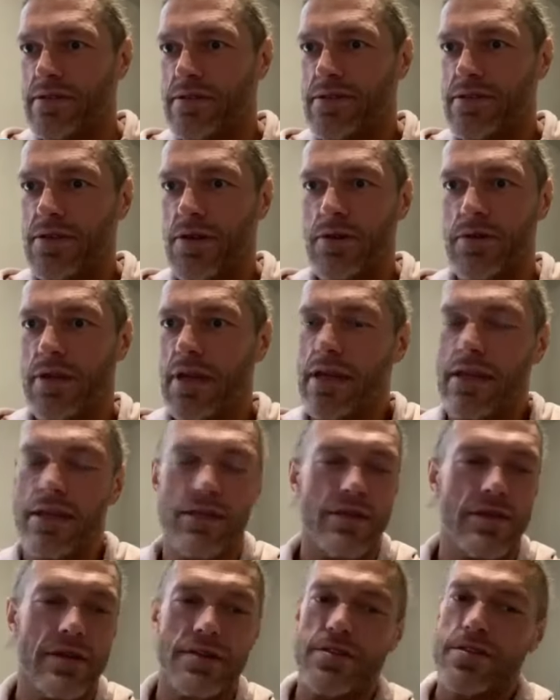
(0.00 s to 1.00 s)
So
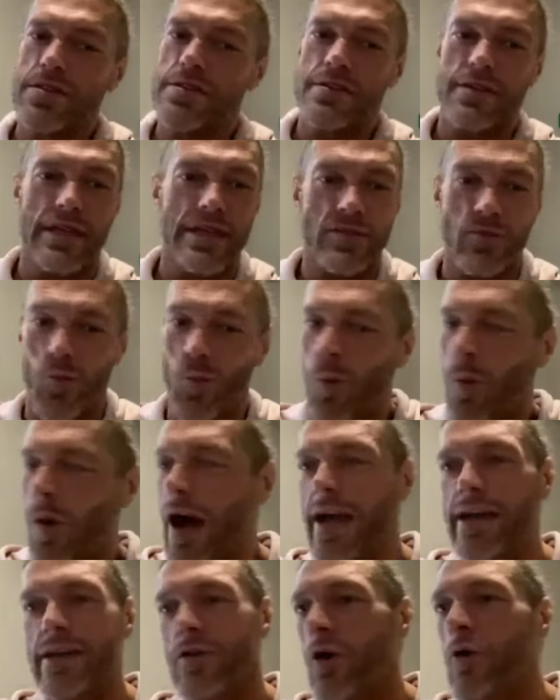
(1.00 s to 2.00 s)
it's
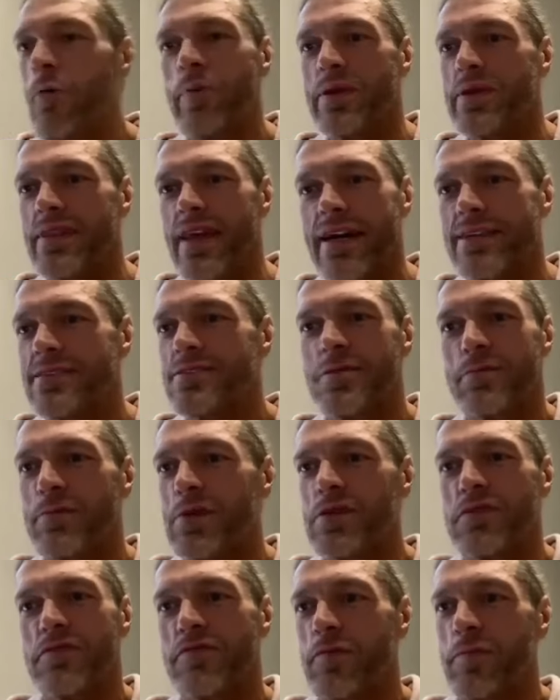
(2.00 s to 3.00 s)
wide open. That's the
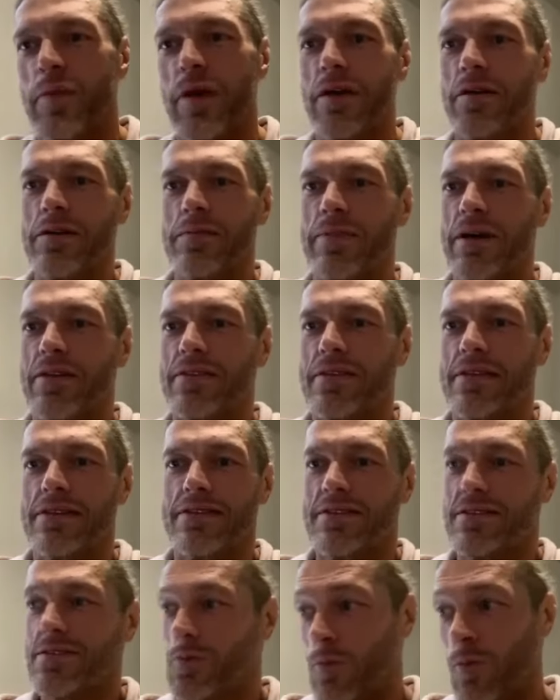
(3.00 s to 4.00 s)
beautiful part about this.
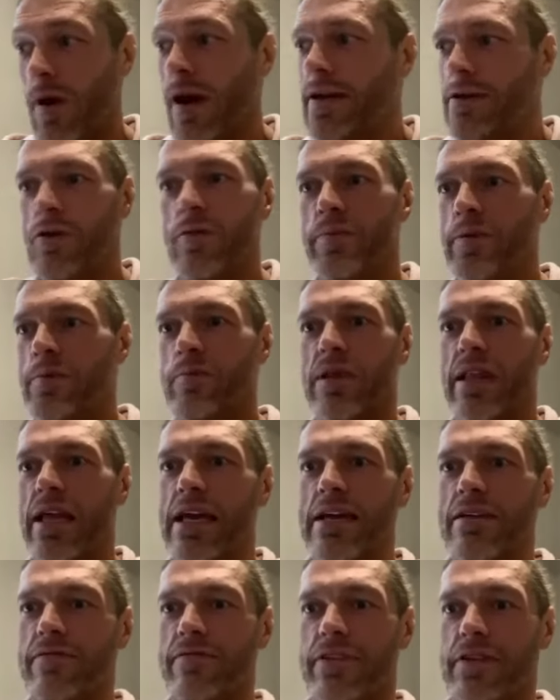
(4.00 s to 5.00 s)
It's a wide open
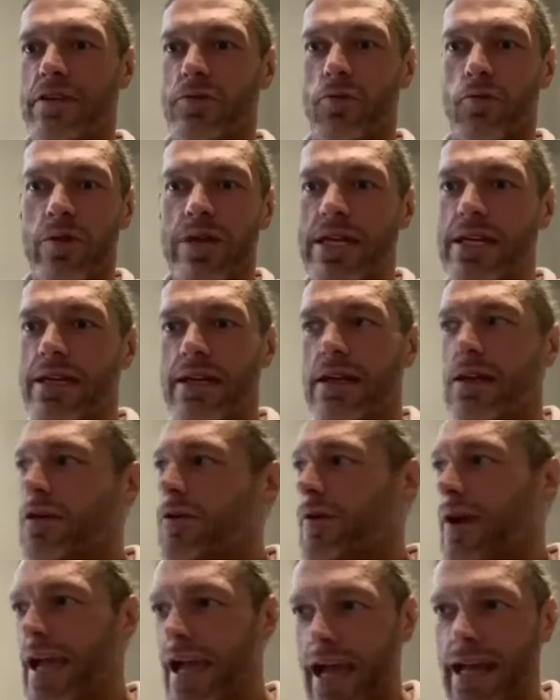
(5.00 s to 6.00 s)
playing field. We can
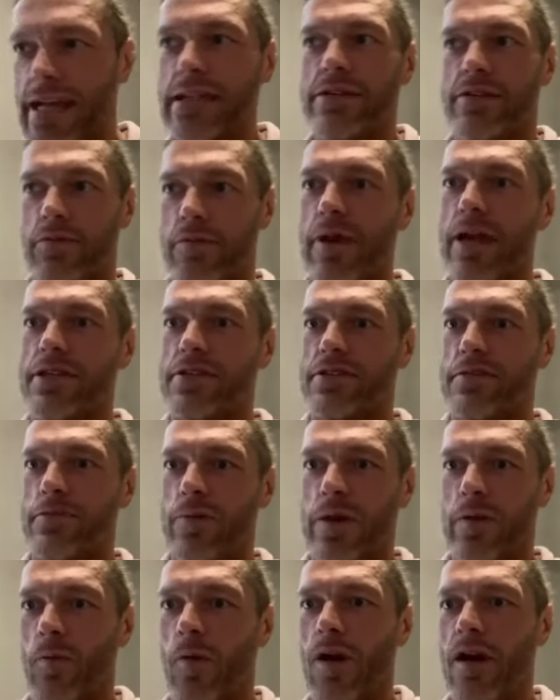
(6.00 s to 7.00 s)
go any direction
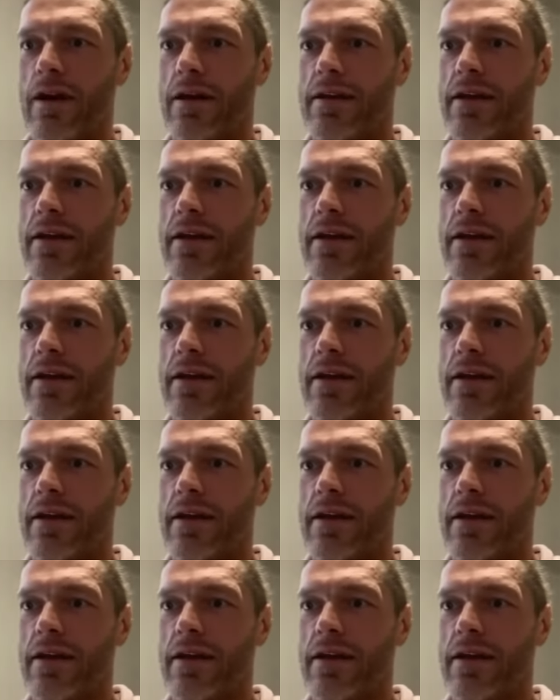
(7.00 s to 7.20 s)
we want.